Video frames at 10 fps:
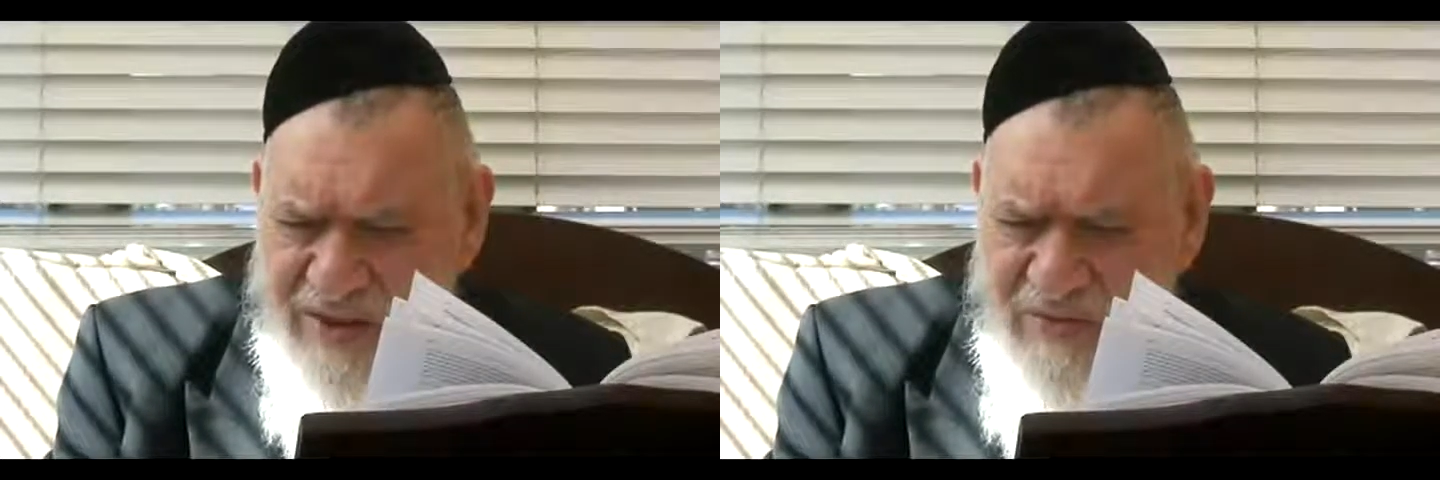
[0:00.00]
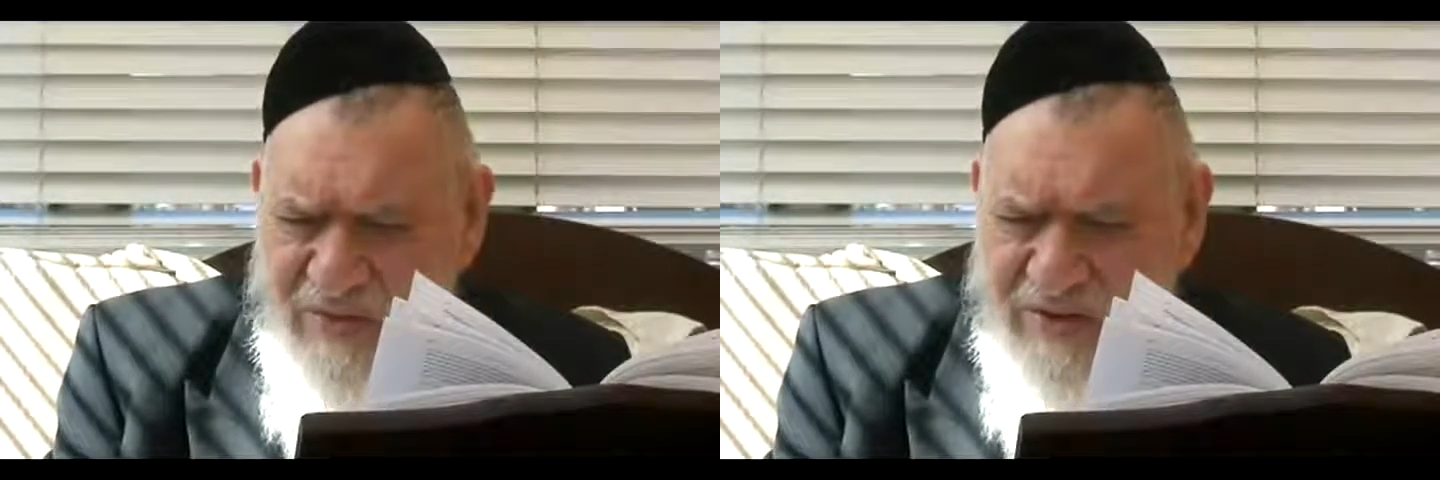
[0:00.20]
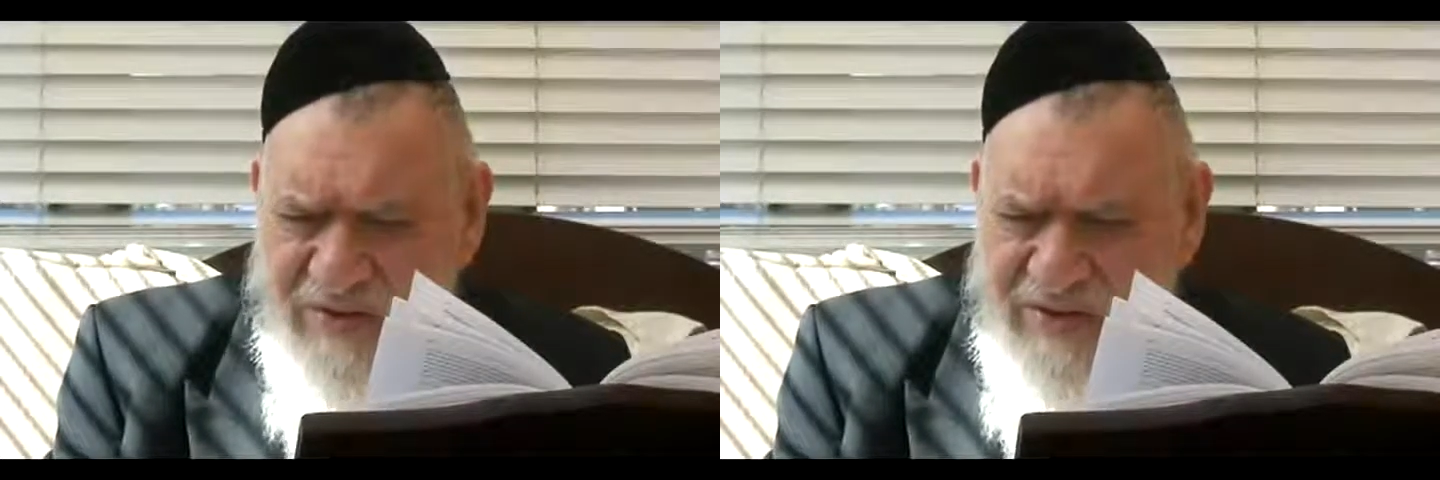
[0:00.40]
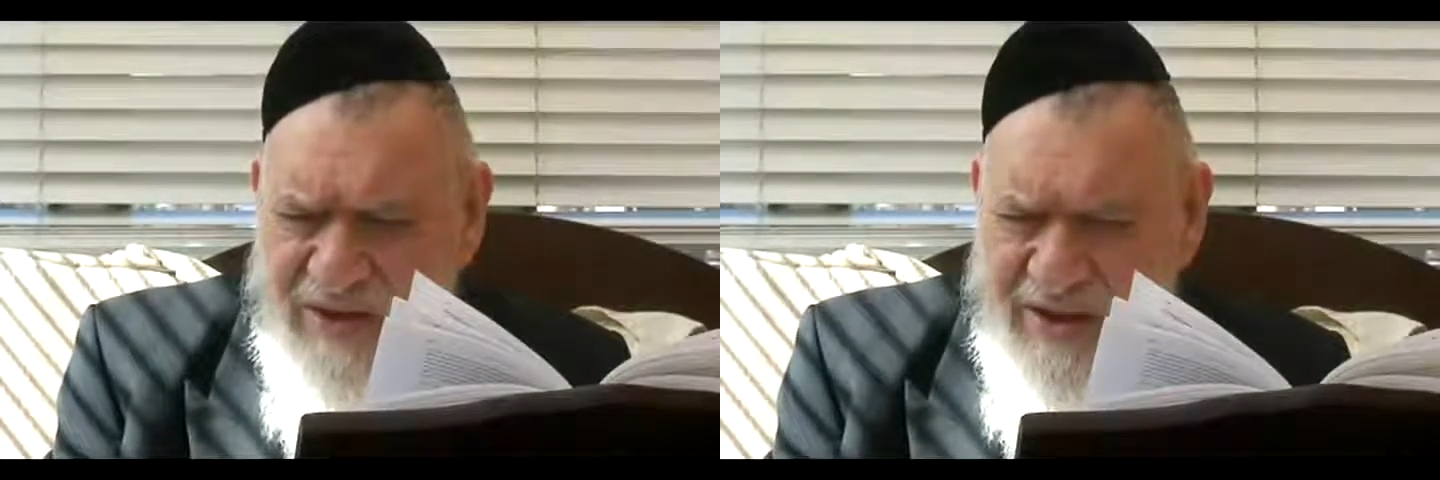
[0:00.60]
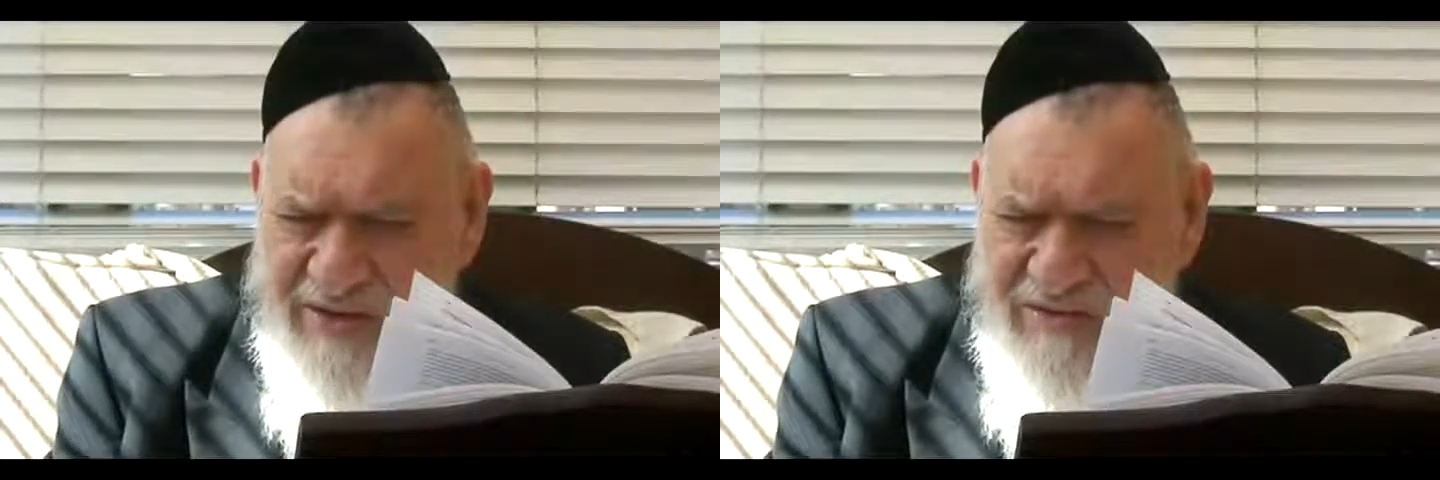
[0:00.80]
He wants
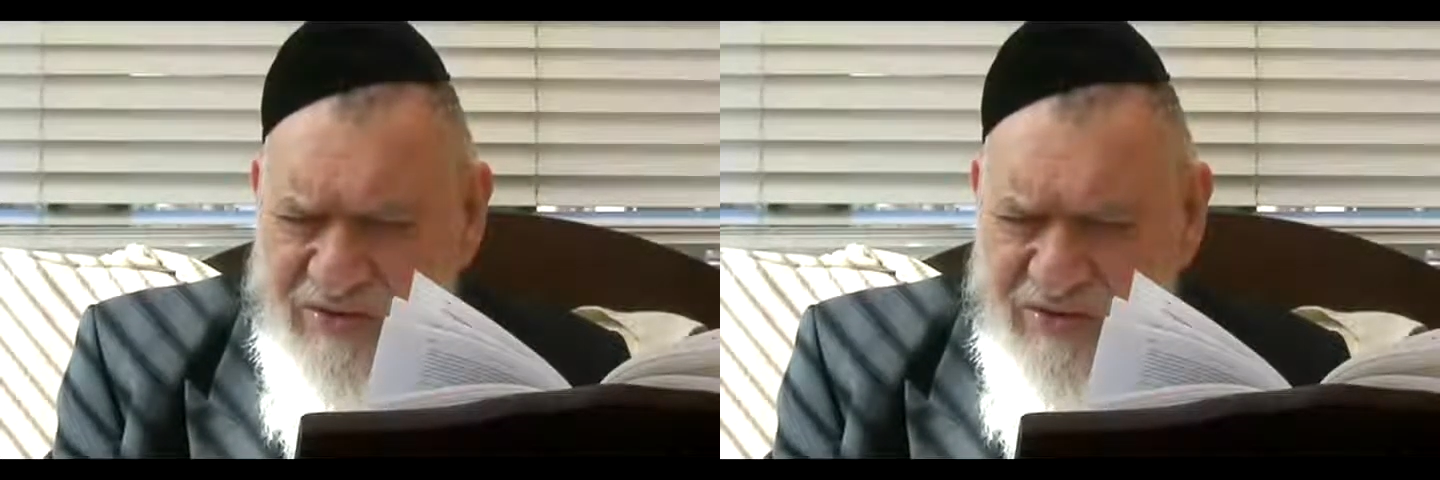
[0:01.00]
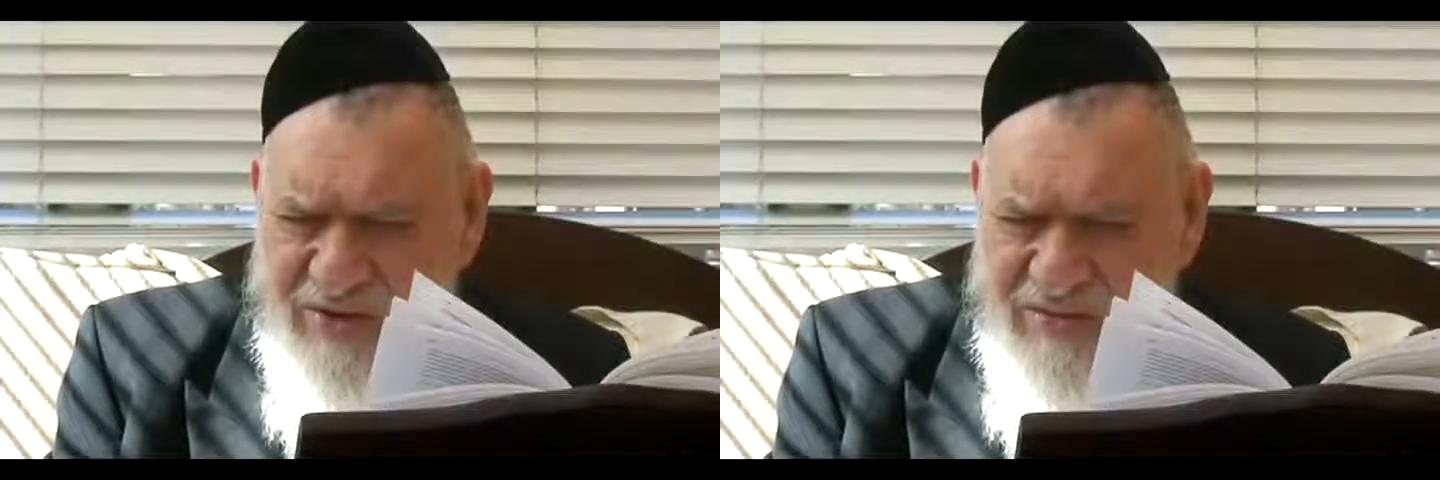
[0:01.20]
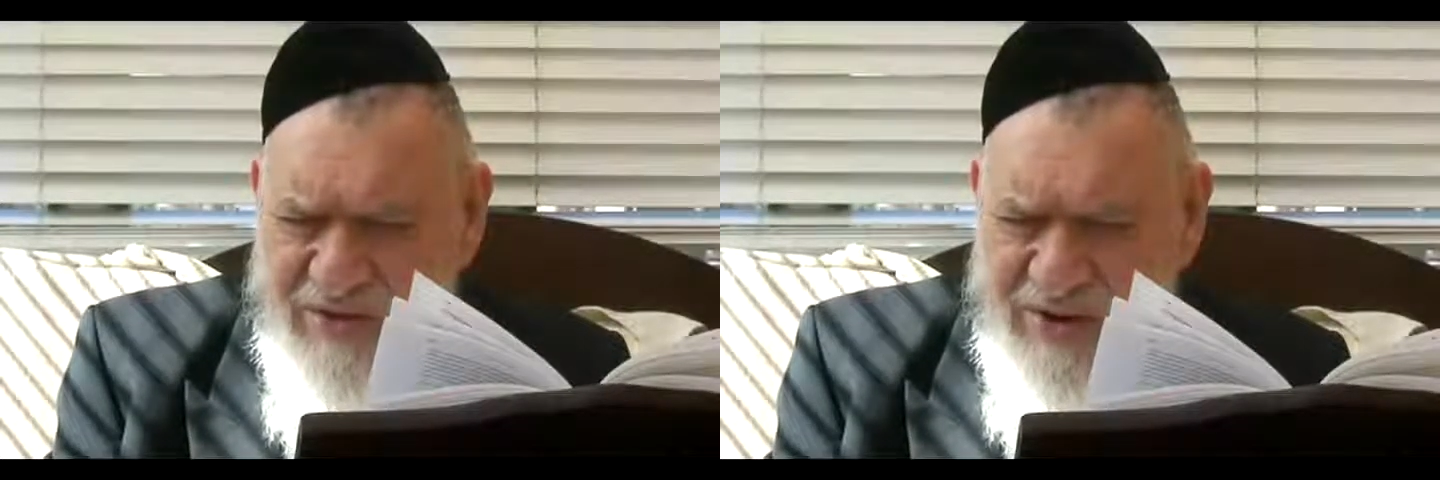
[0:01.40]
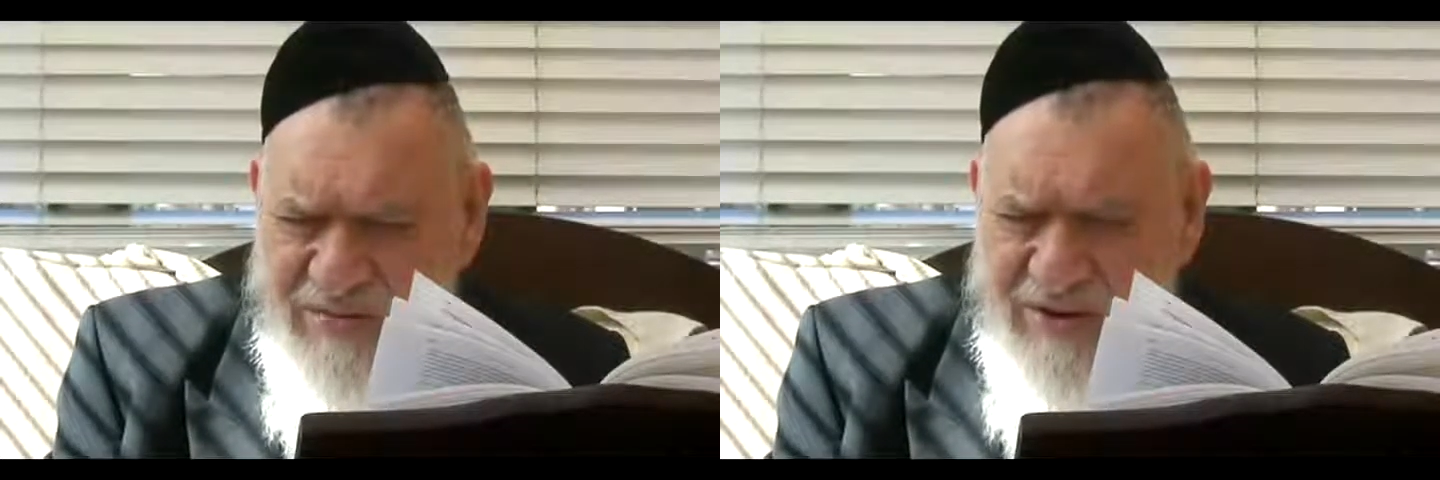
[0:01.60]
to Chatz v'Shalom